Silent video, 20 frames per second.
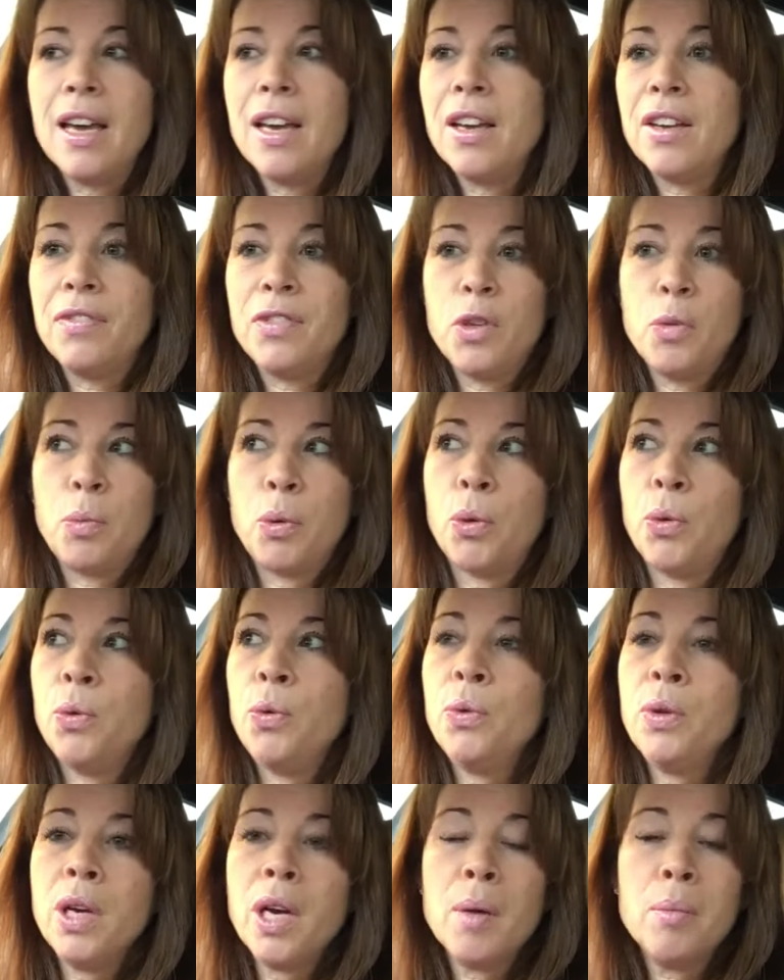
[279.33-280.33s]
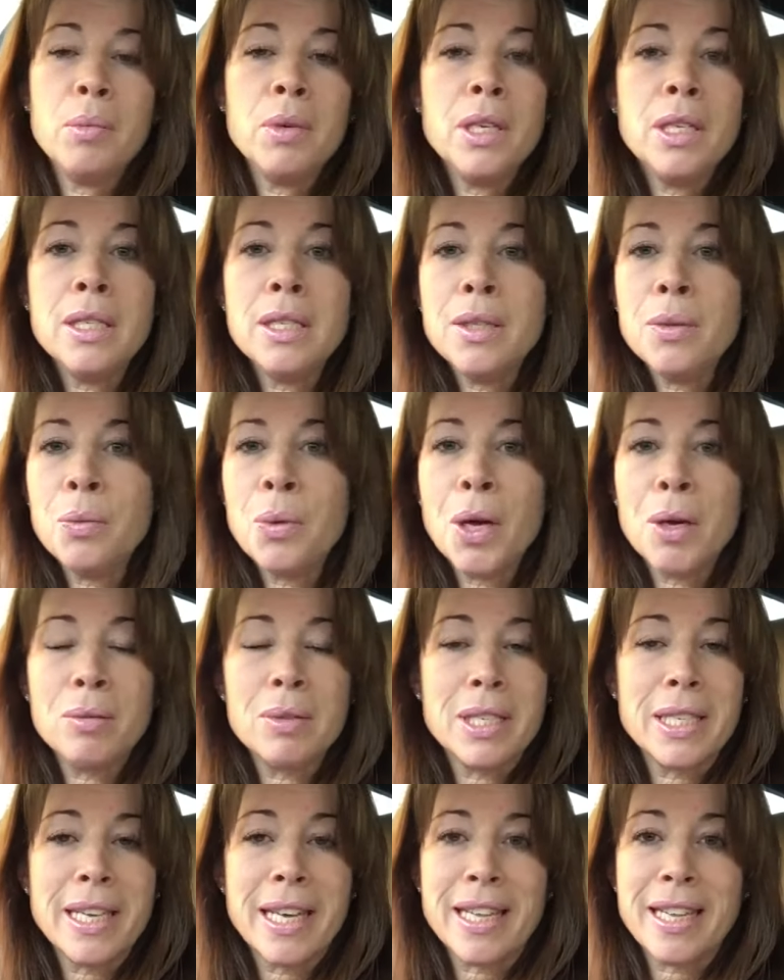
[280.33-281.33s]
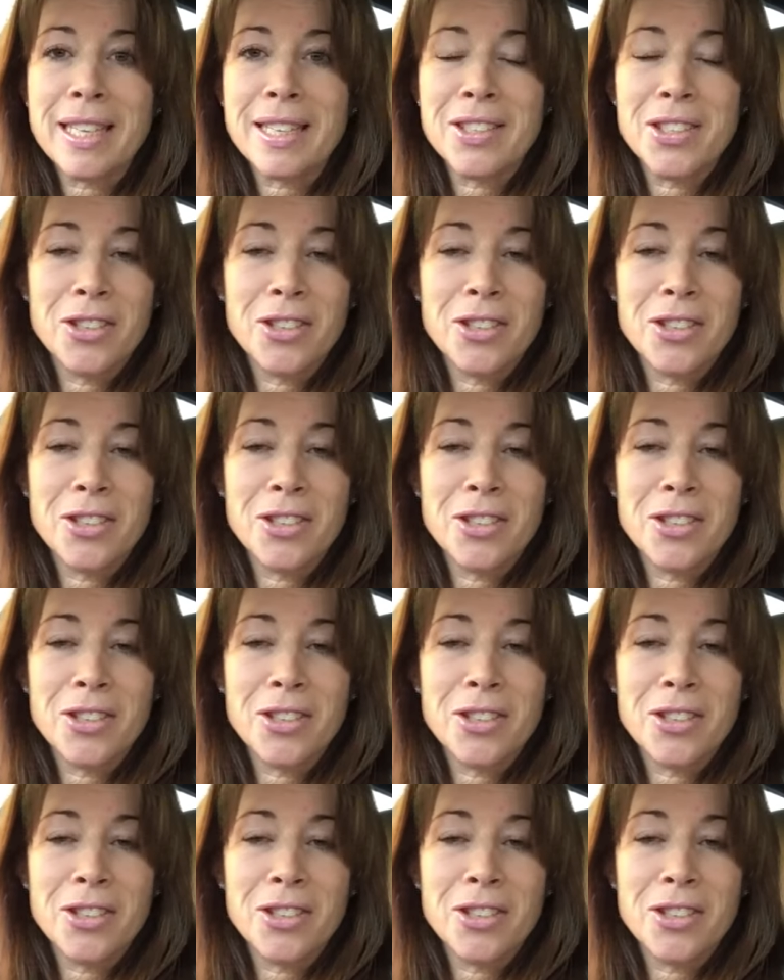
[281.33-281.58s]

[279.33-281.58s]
If you put all the companies in the world together,